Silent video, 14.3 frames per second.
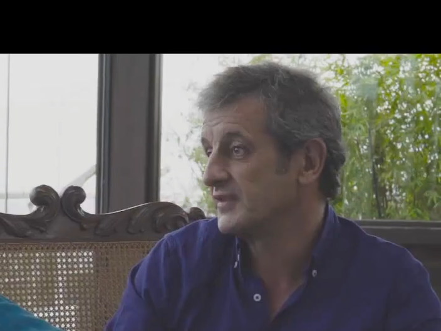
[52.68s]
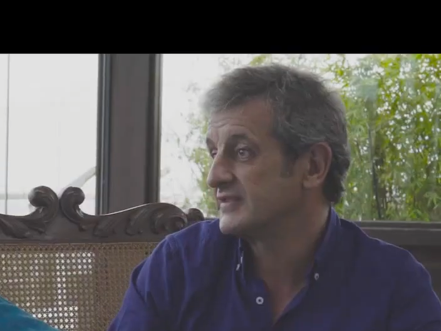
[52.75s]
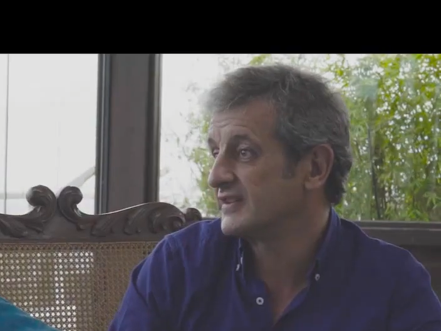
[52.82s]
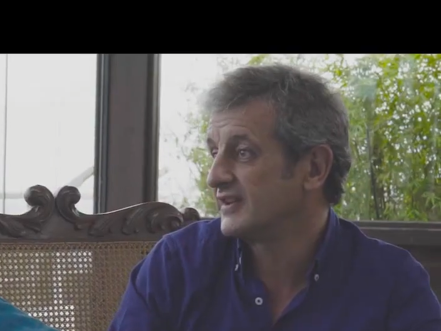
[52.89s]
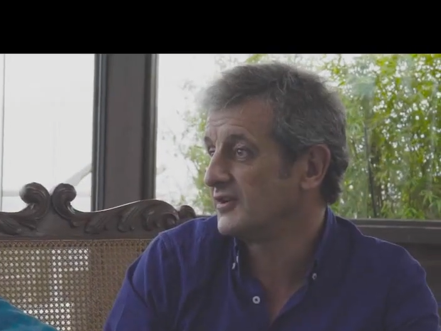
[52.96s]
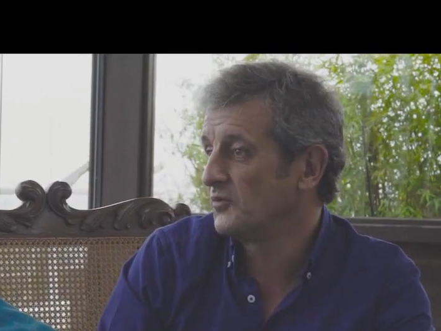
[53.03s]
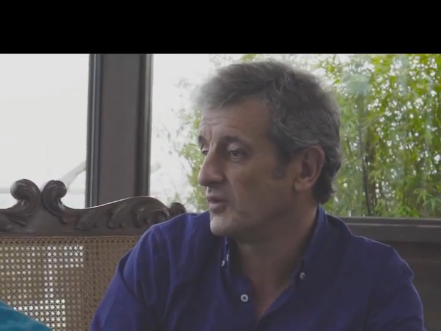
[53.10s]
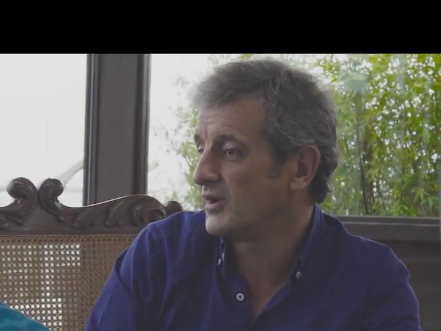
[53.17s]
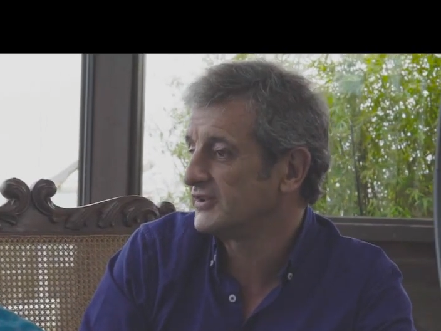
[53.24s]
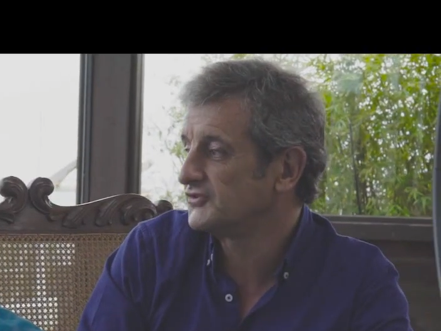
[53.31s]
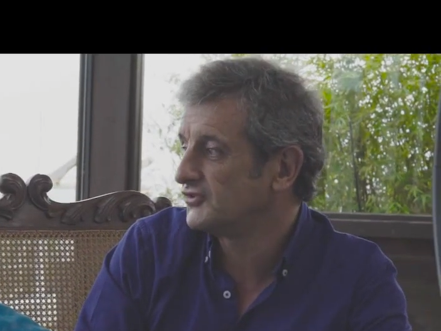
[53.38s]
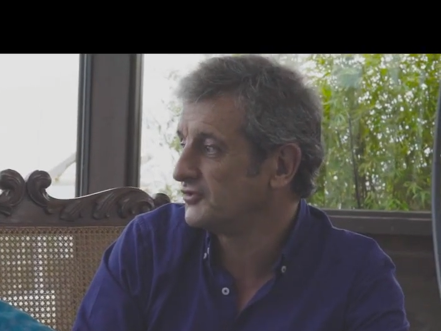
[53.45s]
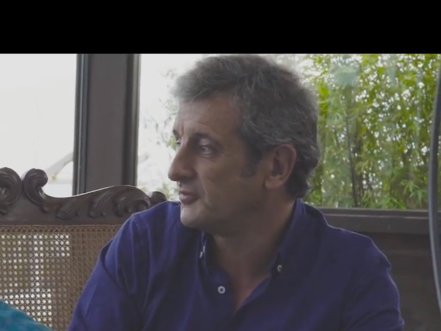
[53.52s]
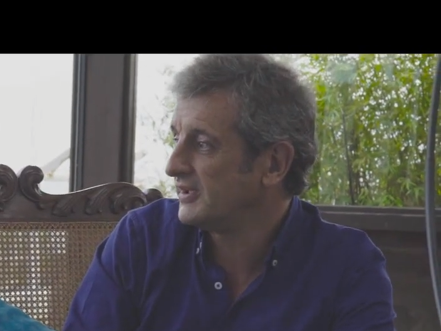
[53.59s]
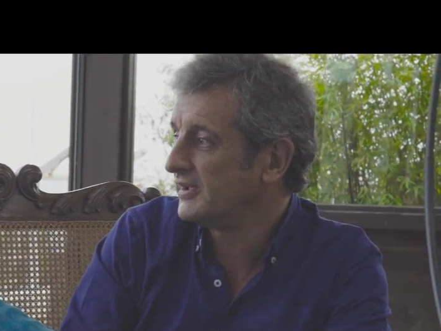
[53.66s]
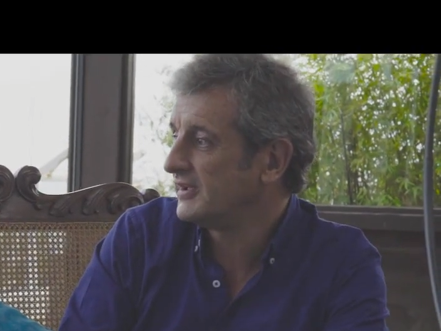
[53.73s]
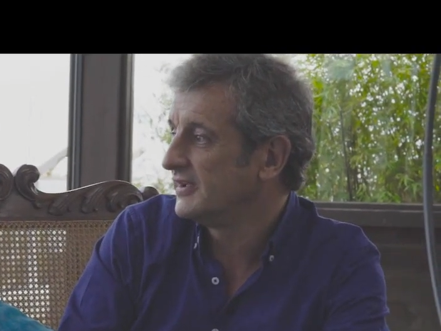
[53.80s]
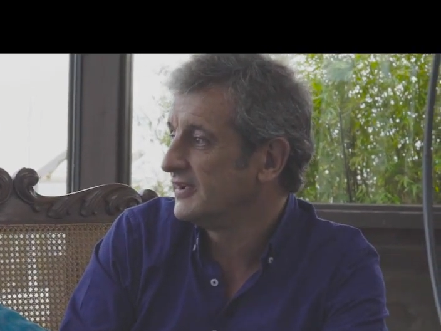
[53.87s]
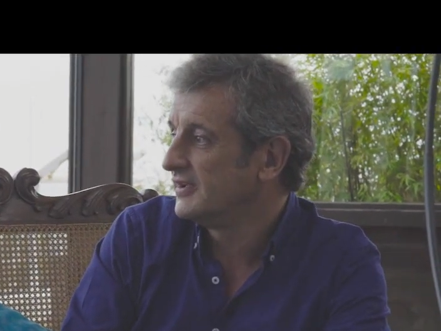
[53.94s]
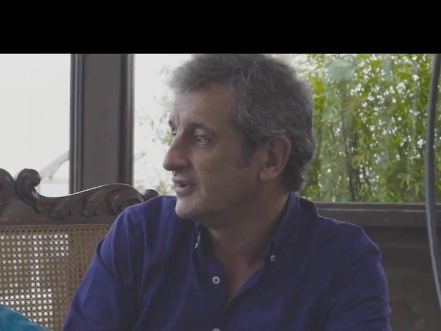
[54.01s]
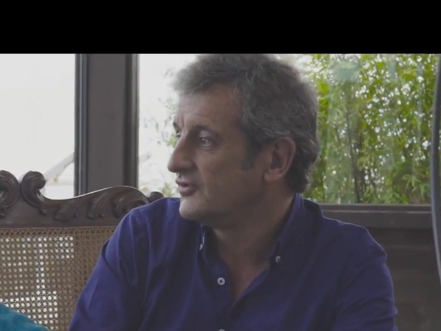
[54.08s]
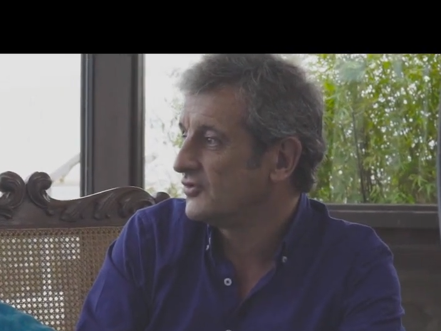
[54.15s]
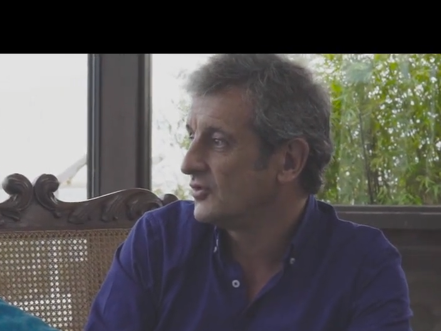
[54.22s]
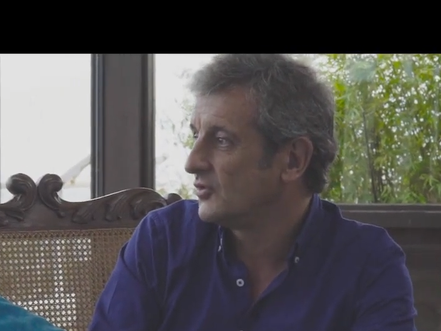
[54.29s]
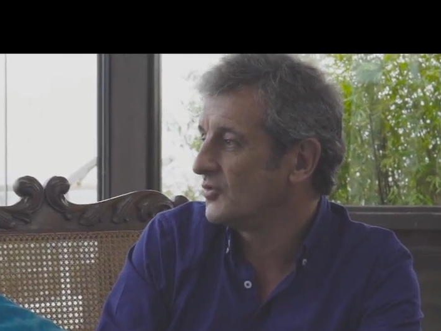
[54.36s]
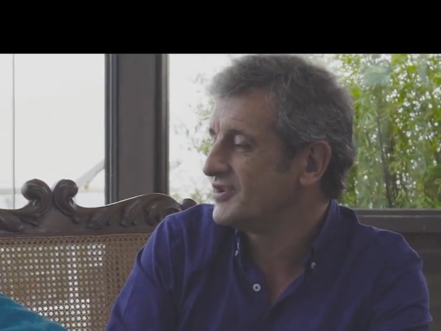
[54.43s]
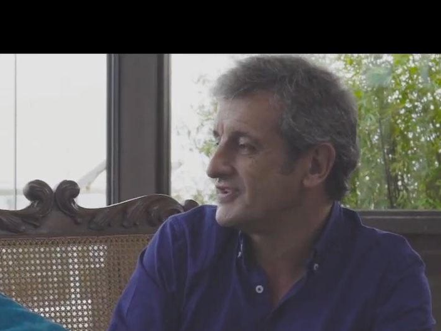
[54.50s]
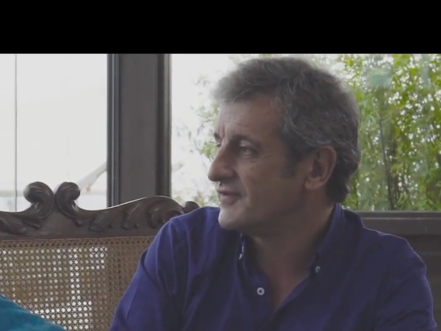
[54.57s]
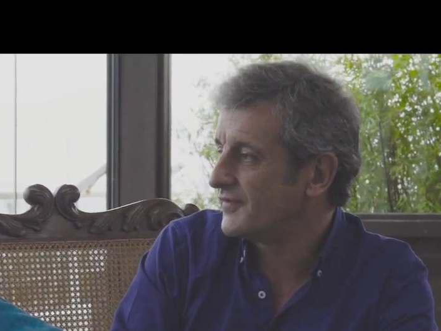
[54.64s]
saying once to me, you know,
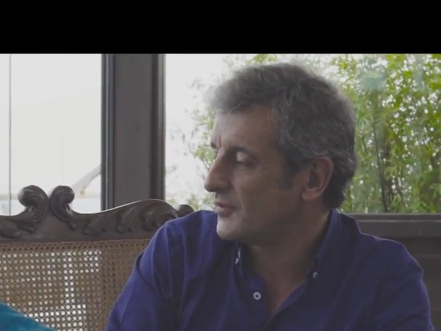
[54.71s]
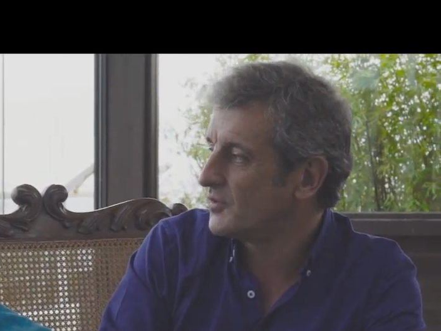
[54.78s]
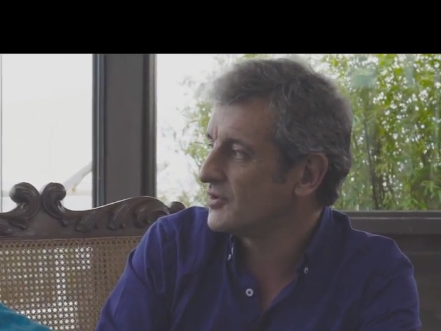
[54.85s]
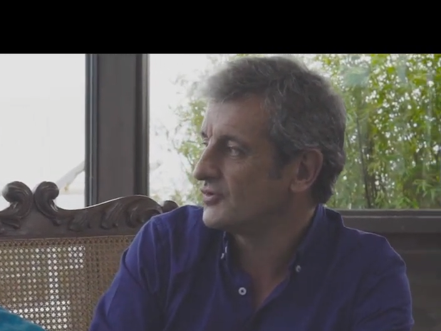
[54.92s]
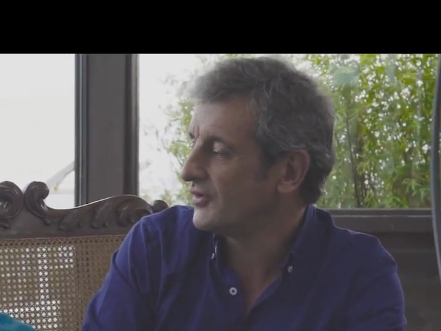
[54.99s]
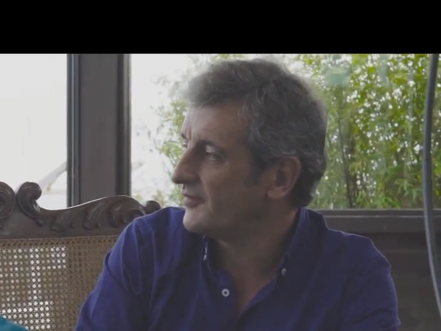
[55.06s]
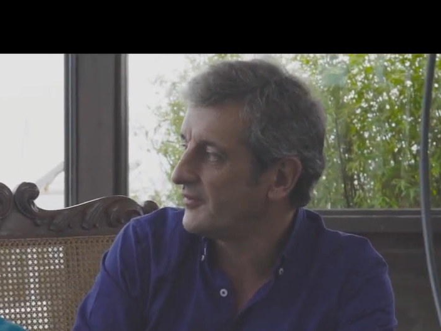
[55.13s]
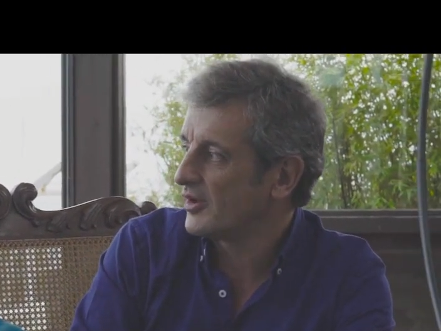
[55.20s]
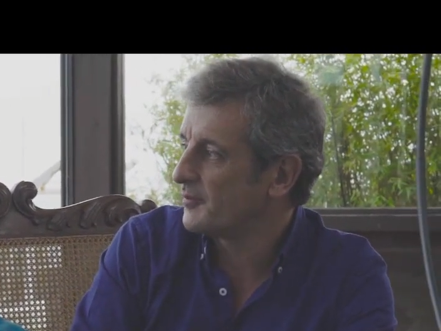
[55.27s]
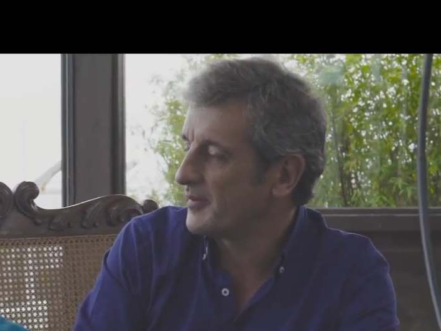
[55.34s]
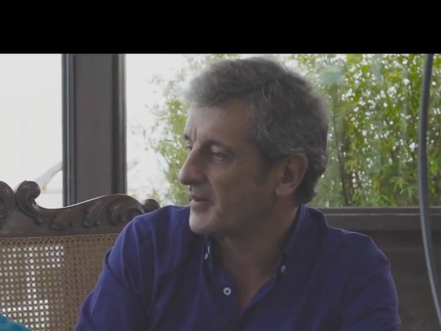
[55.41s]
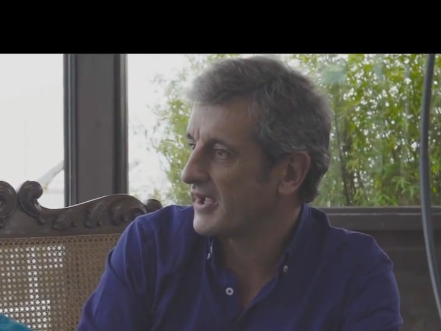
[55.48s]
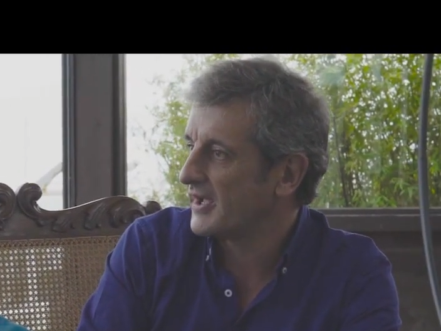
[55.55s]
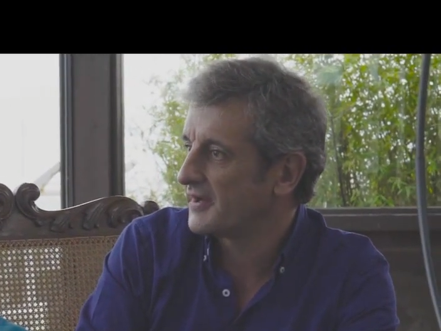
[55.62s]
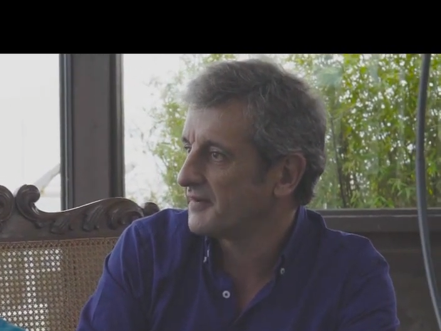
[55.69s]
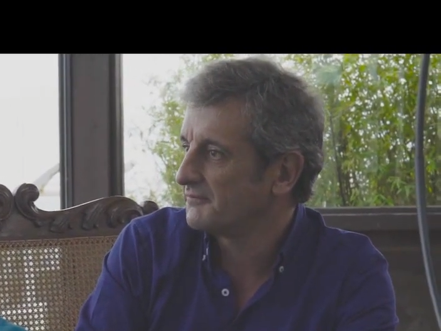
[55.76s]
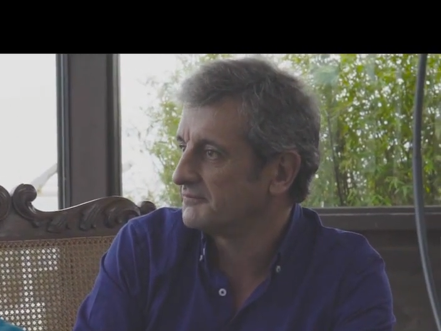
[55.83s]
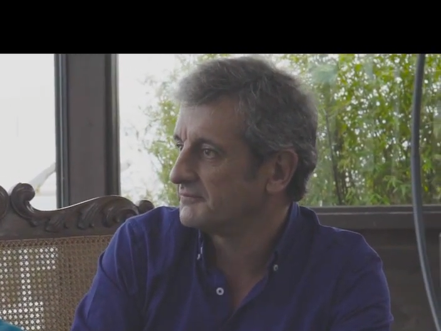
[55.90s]
Luis, if I want to develop a car,